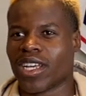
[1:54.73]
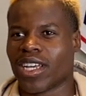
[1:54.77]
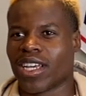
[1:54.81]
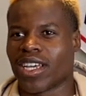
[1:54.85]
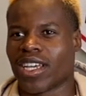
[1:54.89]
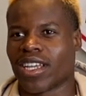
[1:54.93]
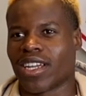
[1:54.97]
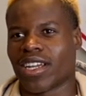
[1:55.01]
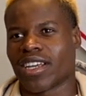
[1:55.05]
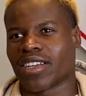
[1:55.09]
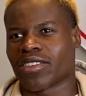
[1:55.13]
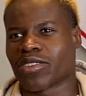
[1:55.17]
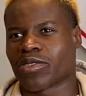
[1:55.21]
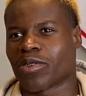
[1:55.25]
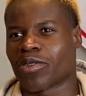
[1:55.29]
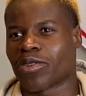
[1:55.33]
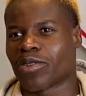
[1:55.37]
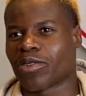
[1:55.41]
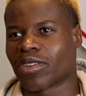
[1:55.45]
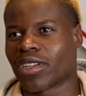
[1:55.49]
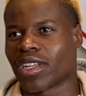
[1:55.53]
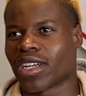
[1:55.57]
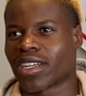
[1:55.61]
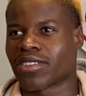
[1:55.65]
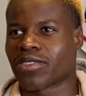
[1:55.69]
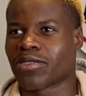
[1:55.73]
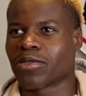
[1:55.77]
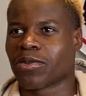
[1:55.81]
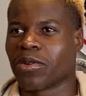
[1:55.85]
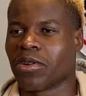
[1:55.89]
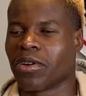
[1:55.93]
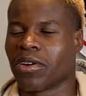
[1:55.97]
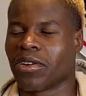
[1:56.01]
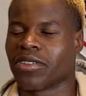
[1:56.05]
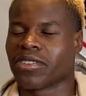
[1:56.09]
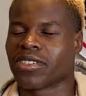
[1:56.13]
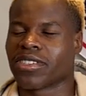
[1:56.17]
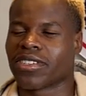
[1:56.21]
And I scored like 2
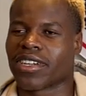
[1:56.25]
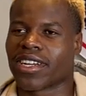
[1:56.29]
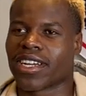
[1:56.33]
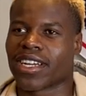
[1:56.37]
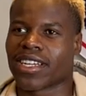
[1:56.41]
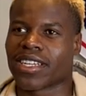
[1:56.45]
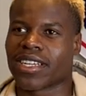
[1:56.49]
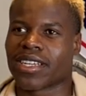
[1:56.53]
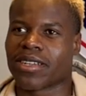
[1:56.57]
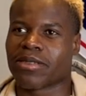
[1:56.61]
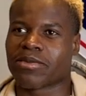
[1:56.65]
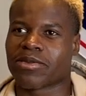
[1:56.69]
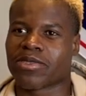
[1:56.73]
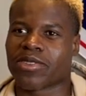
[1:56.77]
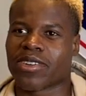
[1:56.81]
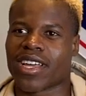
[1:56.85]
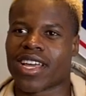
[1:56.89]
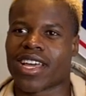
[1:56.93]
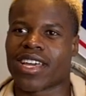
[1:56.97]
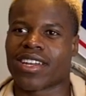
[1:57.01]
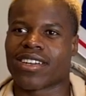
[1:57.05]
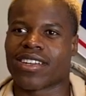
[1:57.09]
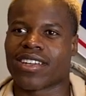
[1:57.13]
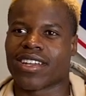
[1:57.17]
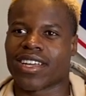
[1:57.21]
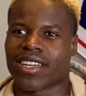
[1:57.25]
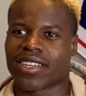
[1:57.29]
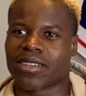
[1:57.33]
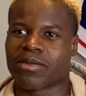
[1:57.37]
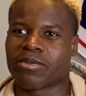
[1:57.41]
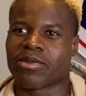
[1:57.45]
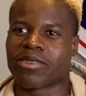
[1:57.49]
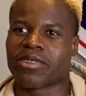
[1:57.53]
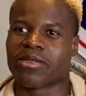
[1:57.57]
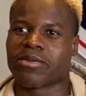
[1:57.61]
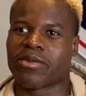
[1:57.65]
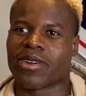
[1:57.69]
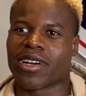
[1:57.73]
goals on that game, so I had
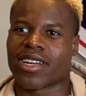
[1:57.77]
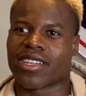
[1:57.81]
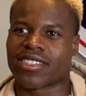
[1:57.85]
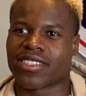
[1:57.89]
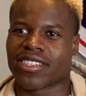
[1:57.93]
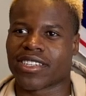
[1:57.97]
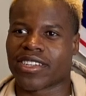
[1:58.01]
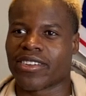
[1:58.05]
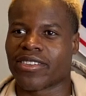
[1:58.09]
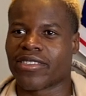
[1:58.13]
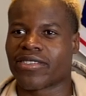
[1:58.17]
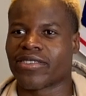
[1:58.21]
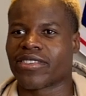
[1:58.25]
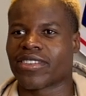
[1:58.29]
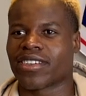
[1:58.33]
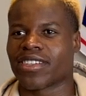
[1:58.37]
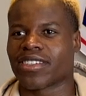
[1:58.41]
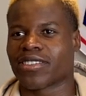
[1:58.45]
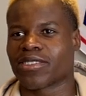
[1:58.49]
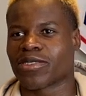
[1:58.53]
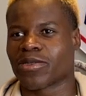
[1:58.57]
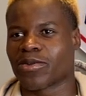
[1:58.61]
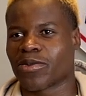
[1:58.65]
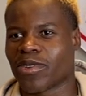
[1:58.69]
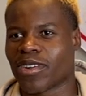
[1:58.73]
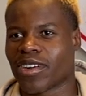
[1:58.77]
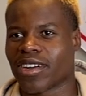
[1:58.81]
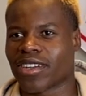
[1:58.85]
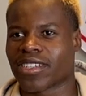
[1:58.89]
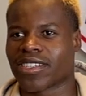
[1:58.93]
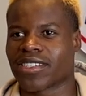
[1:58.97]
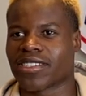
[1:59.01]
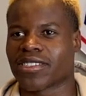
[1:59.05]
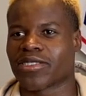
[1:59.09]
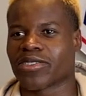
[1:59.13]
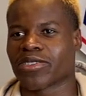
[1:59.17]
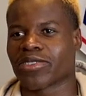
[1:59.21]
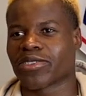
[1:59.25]
pretty much confident to walk
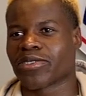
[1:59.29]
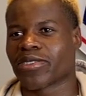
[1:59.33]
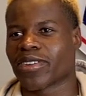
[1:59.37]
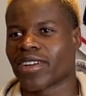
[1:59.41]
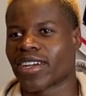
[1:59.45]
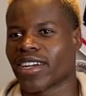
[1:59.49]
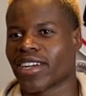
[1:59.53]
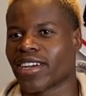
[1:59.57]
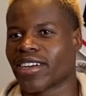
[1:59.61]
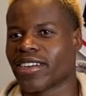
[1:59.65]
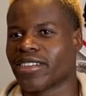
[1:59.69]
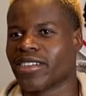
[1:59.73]
into a tryout.